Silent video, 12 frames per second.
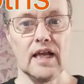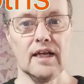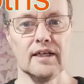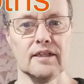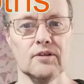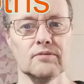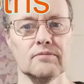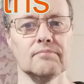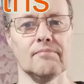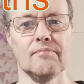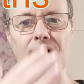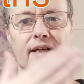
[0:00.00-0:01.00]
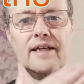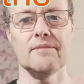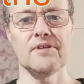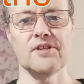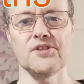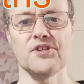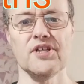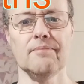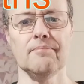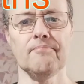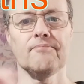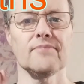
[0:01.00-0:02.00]
Hello, my name is
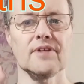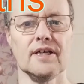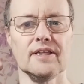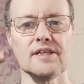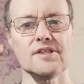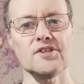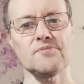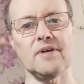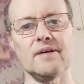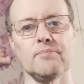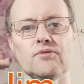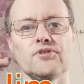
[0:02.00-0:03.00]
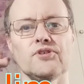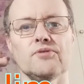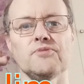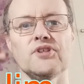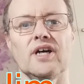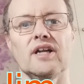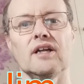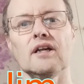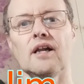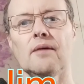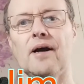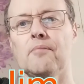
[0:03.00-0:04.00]
Jim, and this is my BookTube channel
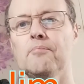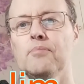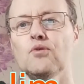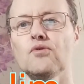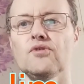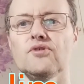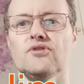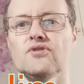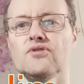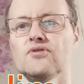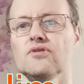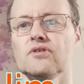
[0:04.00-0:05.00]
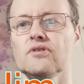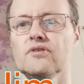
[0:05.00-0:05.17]
about books,